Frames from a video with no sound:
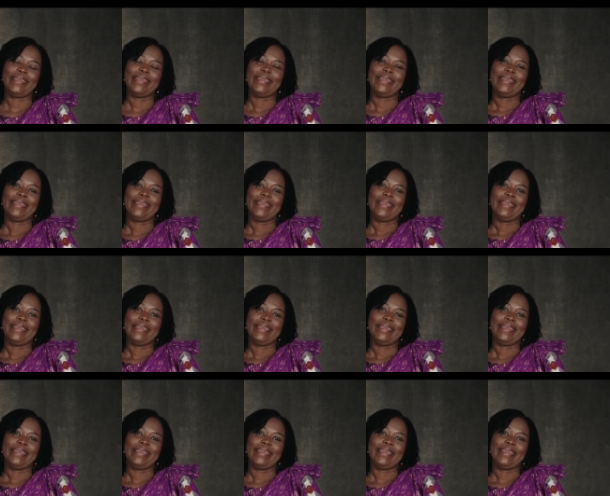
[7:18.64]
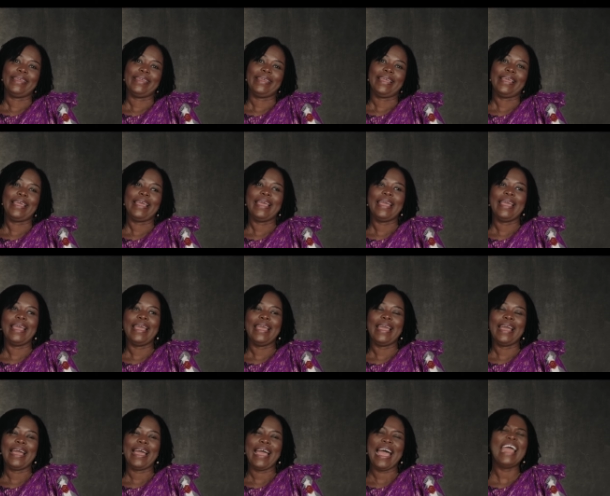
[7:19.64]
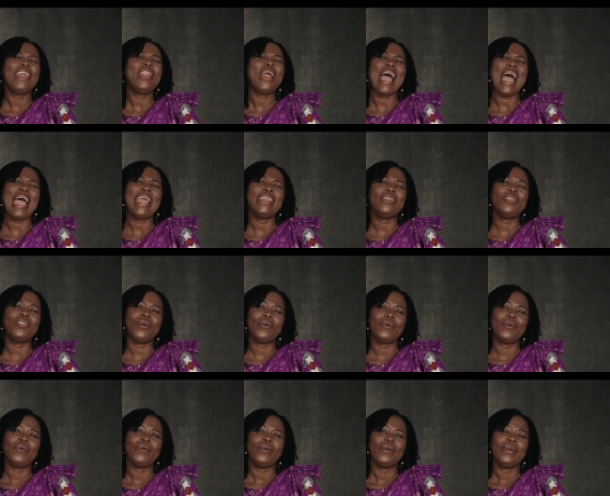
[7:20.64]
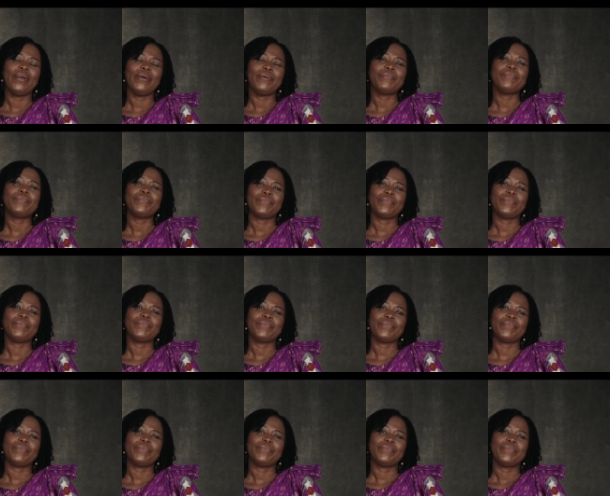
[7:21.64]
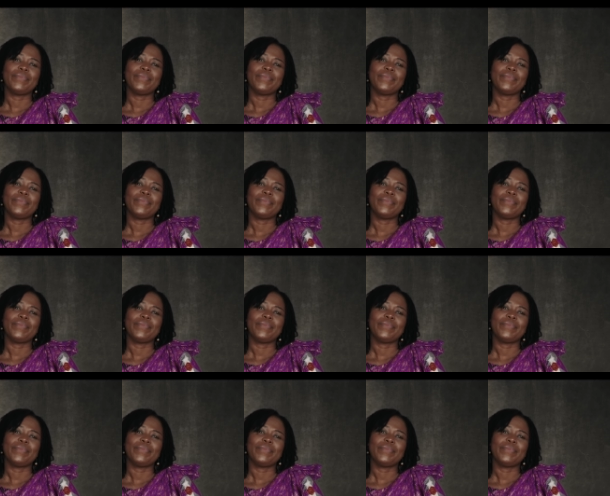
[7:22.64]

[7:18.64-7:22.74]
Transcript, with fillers: Why do you keep doing it? Because it's not, I, it's I, not just, it's not just a job.